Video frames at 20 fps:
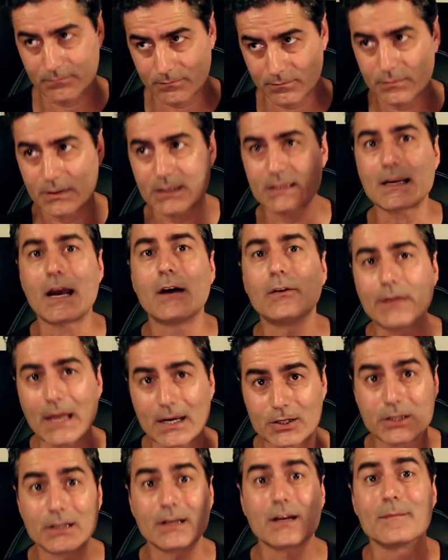the sound
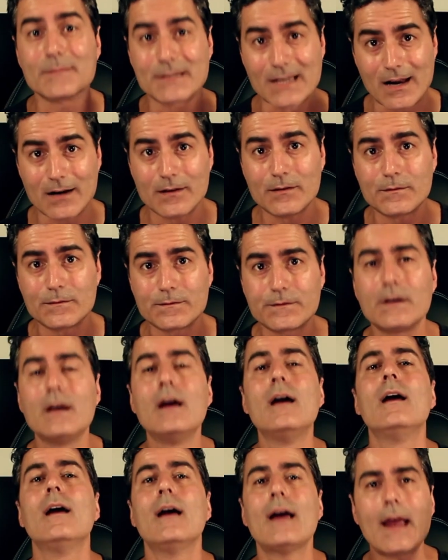actually comes out of,
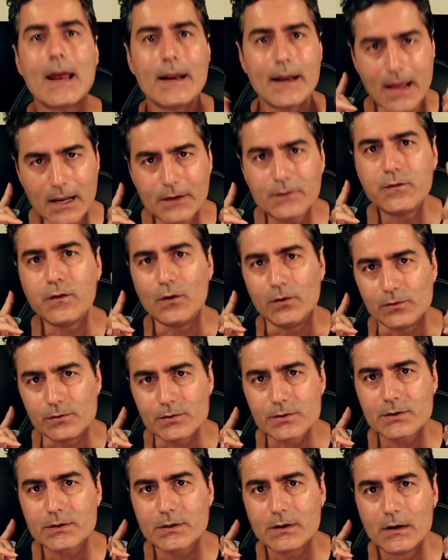and
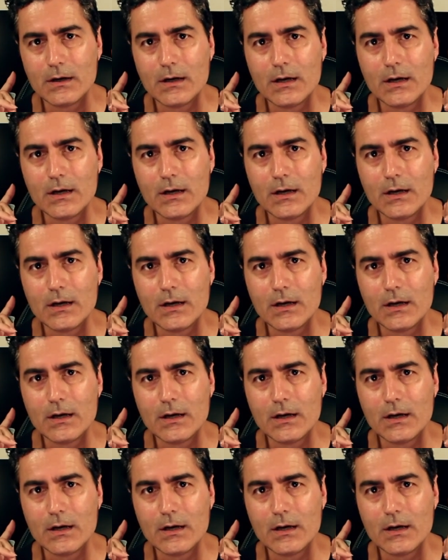headphones.